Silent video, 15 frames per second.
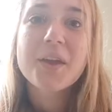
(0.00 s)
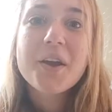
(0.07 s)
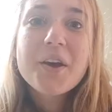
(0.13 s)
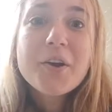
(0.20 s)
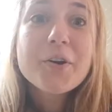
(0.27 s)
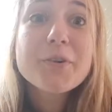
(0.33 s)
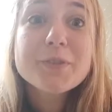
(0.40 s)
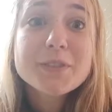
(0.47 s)

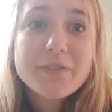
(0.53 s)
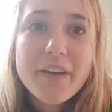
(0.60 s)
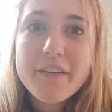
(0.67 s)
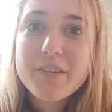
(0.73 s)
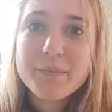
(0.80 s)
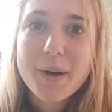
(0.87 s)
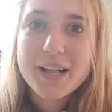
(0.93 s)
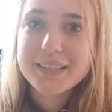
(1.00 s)
Whose
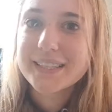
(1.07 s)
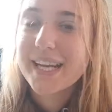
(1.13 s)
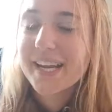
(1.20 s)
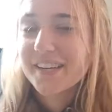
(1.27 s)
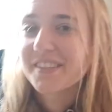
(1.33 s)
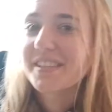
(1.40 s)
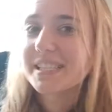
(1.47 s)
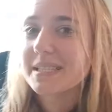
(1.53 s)
favorite
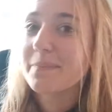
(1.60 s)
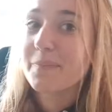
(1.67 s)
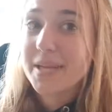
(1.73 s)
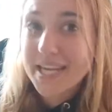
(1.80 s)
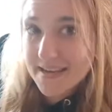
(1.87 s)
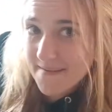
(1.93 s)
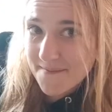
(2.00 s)
pollinator is a bee?